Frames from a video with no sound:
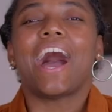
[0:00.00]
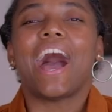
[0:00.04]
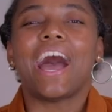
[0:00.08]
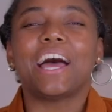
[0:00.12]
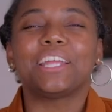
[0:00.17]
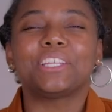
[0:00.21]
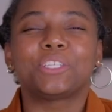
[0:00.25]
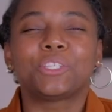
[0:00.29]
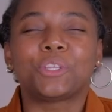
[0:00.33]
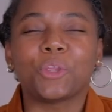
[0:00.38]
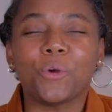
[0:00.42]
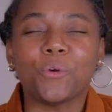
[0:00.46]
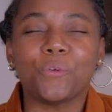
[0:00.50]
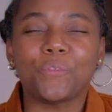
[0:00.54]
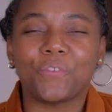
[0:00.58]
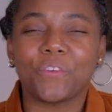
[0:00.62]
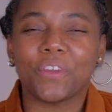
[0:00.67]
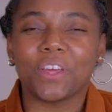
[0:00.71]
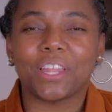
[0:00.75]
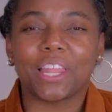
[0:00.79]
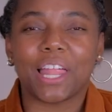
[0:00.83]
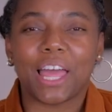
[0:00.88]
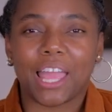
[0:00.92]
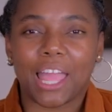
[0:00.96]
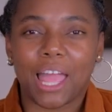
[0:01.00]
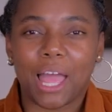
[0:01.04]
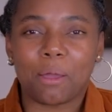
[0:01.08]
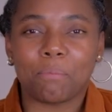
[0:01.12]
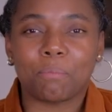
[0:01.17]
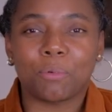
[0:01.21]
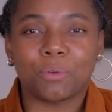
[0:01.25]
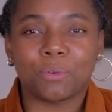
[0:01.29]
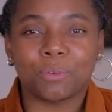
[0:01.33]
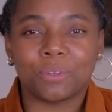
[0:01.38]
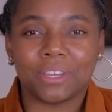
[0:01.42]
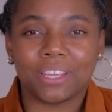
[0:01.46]
I do feel like I'm
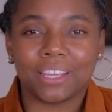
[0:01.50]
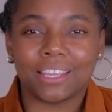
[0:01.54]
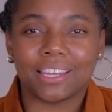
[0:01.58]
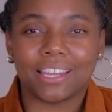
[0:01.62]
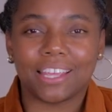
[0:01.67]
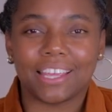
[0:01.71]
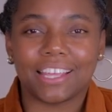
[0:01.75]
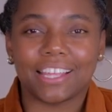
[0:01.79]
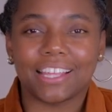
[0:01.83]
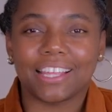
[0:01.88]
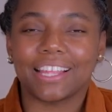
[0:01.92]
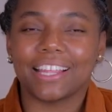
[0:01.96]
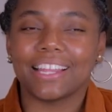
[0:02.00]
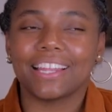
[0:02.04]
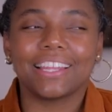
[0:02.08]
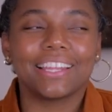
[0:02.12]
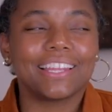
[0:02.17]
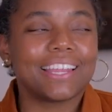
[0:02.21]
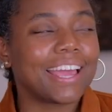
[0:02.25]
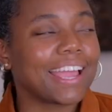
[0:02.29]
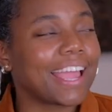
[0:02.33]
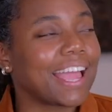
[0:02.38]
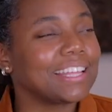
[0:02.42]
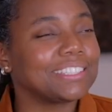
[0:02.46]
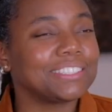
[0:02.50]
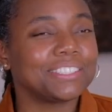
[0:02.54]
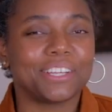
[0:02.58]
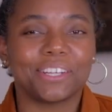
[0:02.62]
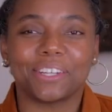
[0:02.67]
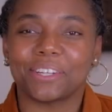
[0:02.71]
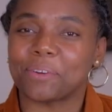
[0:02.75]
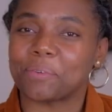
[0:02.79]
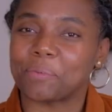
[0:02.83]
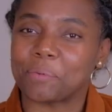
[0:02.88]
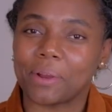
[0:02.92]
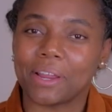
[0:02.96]
Houdini. Like I
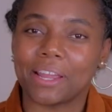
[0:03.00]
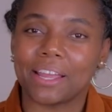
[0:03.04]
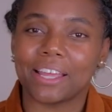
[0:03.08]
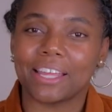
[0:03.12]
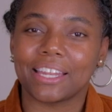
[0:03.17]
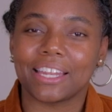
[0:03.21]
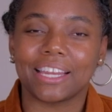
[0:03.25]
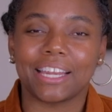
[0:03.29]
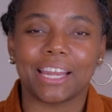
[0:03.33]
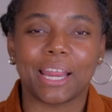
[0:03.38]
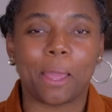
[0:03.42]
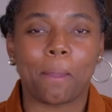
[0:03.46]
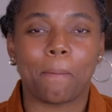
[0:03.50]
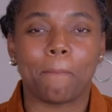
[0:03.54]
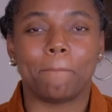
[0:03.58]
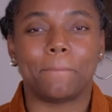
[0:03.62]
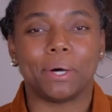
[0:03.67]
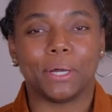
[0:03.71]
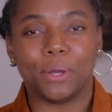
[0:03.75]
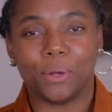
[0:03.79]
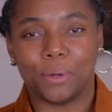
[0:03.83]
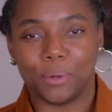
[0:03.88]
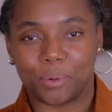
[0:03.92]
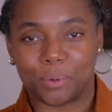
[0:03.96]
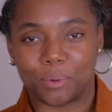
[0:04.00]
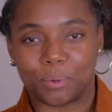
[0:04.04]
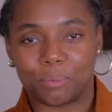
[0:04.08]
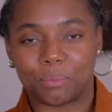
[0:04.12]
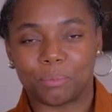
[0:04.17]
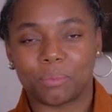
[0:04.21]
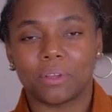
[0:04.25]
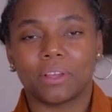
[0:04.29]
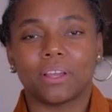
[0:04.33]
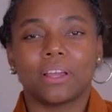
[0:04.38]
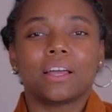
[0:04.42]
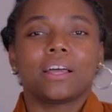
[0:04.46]
turn around and then boom,
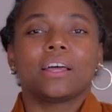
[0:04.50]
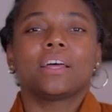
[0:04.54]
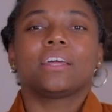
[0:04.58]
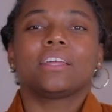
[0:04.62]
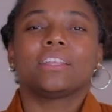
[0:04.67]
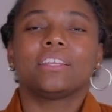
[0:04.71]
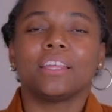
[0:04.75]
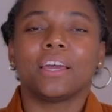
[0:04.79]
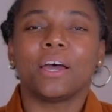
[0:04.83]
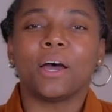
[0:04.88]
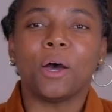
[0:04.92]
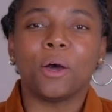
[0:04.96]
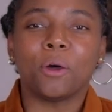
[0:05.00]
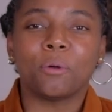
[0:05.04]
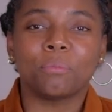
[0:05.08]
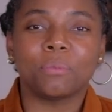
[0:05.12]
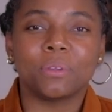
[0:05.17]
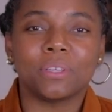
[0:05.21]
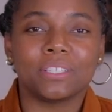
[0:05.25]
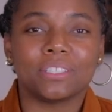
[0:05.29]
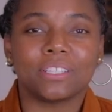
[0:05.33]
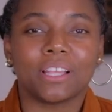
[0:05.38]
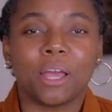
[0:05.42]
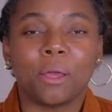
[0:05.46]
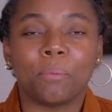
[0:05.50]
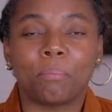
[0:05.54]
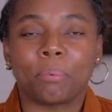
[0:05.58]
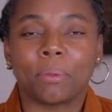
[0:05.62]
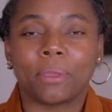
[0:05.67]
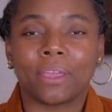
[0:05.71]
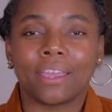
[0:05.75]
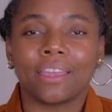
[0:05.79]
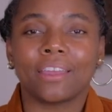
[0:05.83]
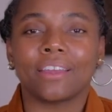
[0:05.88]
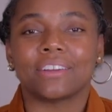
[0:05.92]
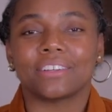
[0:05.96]
the homies
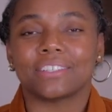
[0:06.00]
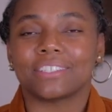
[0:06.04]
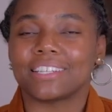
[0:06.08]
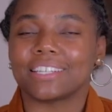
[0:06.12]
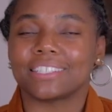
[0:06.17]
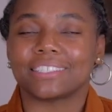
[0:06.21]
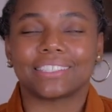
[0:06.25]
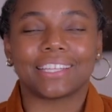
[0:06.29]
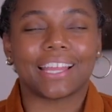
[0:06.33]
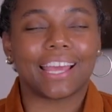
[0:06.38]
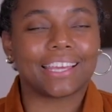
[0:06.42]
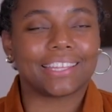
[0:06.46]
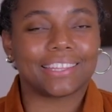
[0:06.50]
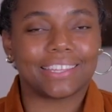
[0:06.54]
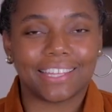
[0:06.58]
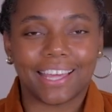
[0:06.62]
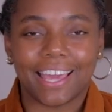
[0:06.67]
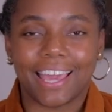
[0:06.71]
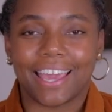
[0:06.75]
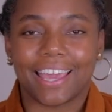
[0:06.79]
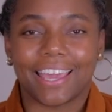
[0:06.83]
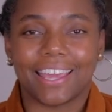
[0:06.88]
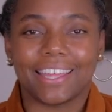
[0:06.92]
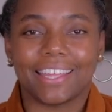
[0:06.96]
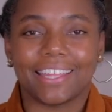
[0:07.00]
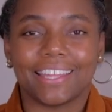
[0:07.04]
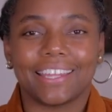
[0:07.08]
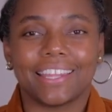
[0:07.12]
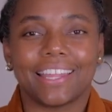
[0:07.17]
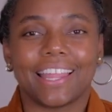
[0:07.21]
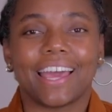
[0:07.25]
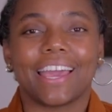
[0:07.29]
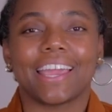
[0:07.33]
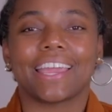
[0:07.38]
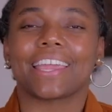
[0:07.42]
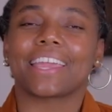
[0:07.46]
appear just like that.
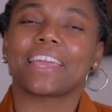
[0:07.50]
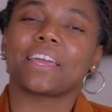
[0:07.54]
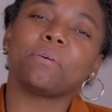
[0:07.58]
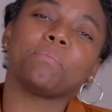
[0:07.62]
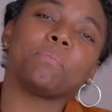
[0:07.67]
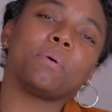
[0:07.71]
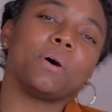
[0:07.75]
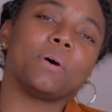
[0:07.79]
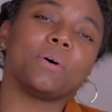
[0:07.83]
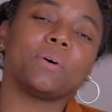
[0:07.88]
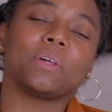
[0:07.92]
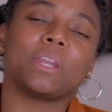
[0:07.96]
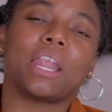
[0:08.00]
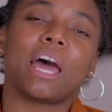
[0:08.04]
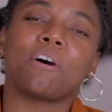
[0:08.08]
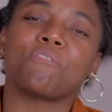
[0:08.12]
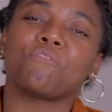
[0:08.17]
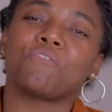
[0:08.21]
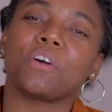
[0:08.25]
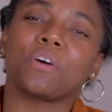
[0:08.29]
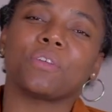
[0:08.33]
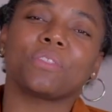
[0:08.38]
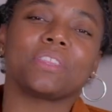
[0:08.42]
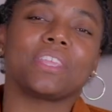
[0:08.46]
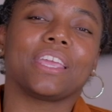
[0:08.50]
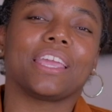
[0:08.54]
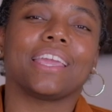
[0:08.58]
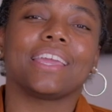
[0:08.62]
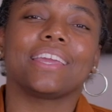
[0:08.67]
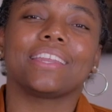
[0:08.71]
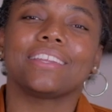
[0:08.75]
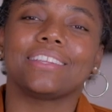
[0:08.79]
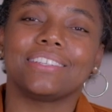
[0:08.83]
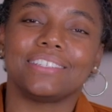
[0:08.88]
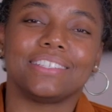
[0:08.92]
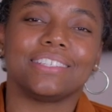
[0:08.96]
Like, come on, I felt the
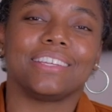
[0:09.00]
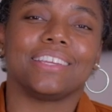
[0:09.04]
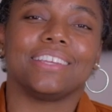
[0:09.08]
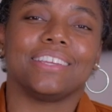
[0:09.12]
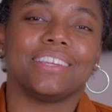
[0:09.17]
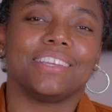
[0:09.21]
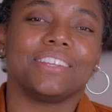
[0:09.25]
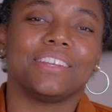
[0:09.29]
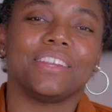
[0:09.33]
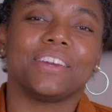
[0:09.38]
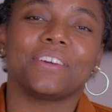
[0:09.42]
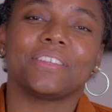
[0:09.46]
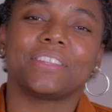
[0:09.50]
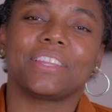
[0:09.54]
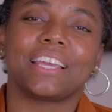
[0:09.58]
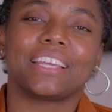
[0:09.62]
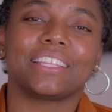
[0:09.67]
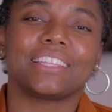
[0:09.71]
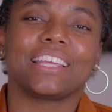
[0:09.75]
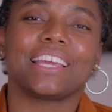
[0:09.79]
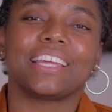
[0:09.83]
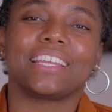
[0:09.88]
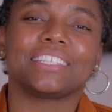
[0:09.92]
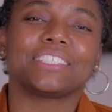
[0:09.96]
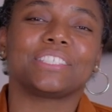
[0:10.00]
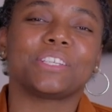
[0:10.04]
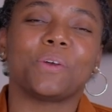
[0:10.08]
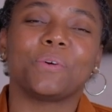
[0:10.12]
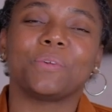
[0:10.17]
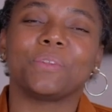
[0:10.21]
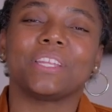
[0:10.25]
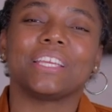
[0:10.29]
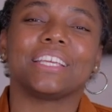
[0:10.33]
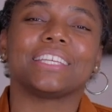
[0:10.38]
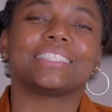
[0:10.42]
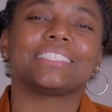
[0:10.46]
energy, you know, that that is
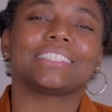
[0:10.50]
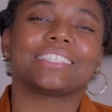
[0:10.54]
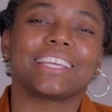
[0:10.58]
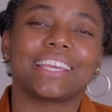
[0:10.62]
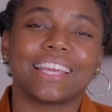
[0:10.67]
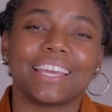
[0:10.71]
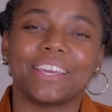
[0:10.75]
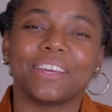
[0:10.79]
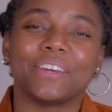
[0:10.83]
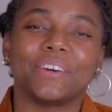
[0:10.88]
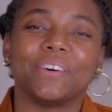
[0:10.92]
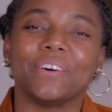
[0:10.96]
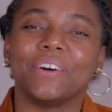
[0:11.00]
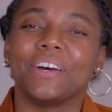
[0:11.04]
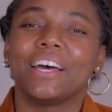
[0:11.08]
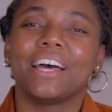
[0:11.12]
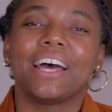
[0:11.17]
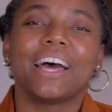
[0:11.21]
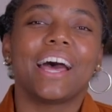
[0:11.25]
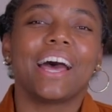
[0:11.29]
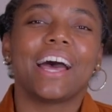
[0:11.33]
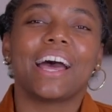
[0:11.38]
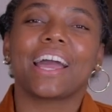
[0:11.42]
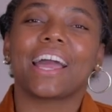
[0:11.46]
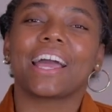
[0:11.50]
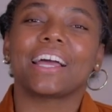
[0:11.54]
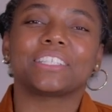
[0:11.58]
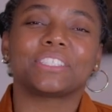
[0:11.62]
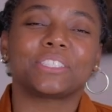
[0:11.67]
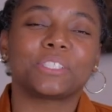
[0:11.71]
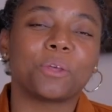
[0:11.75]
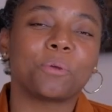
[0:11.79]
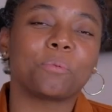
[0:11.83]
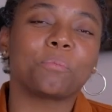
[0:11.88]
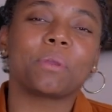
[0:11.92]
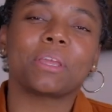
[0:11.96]
only a skill. I got
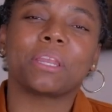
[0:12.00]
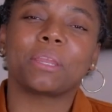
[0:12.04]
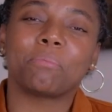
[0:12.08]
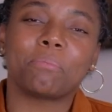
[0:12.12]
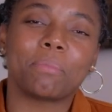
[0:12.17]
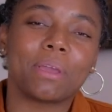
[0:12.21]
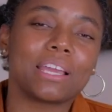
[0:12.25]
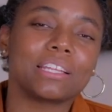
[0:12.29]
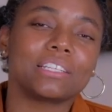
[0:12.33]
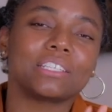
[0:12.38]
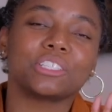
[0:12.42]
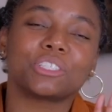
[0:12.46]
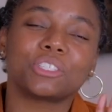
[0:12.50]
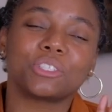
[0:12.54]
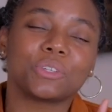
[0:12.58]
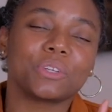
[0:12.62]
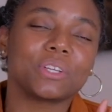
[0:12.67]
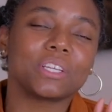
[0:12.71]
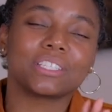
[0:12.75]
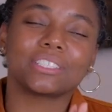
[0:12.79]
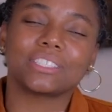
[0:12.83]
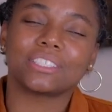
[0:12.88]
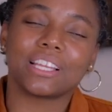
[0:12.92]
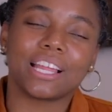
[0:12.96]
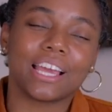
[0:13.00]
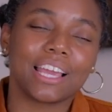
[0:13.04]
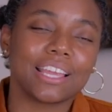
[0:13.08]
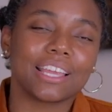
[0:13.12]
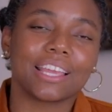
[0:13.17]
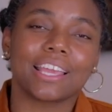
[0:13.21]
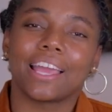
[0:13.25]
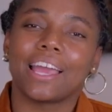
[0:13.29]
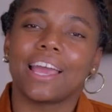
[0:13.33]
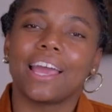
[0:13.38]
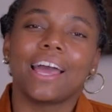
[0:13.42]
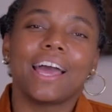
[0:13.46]
so many magic tricks,
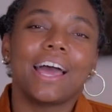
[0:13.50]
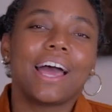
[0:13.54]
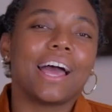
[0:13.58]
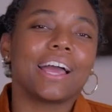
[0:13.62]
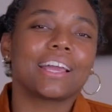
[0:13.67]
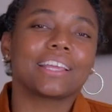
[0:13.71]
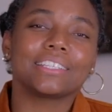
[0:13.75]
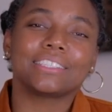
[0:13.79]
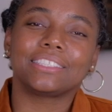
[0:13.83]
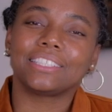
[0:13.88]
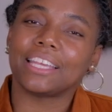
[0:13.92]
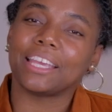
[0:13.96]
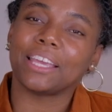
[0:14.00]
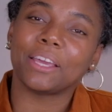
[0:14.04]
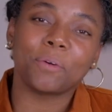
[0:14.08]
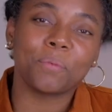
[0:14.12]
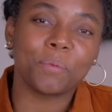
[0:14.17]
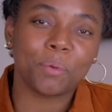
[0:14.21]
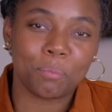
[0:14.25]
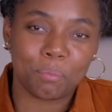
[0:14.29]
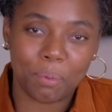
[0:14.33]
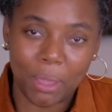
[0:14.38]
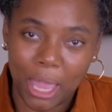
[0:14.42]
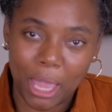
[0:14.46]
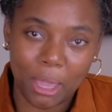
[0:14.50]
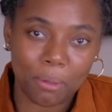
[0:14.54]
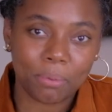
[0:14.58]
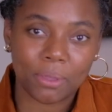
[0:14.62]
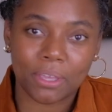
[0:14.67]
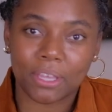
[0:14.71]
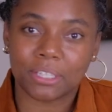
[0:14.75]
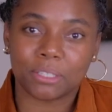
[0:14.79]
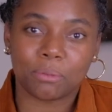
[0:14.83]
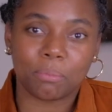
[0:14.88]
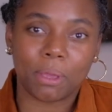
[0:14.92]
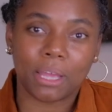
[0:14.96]
like I could tell when
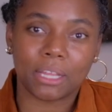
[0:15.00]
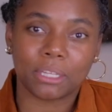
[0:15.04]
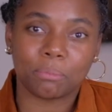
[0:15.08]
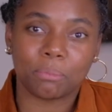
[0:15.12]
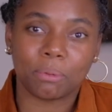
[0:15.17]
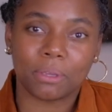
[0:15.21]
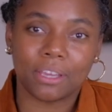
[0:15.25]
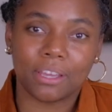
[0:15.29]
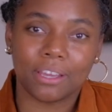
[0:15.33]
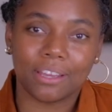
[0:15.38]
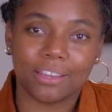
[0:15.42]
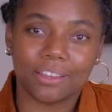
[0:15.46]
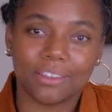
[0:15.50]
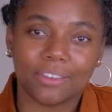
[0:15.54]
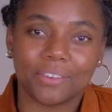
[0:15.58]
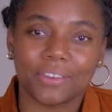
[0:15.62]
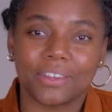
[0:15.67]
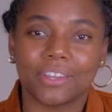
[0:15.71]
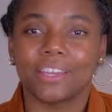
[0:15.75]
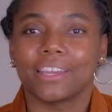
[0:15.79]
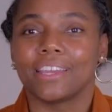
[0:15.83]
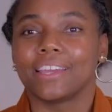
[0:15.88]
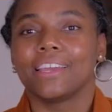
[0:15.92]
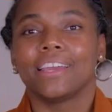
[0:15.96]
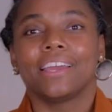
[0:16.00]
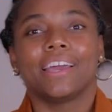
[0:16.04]
baby is about to be hungry.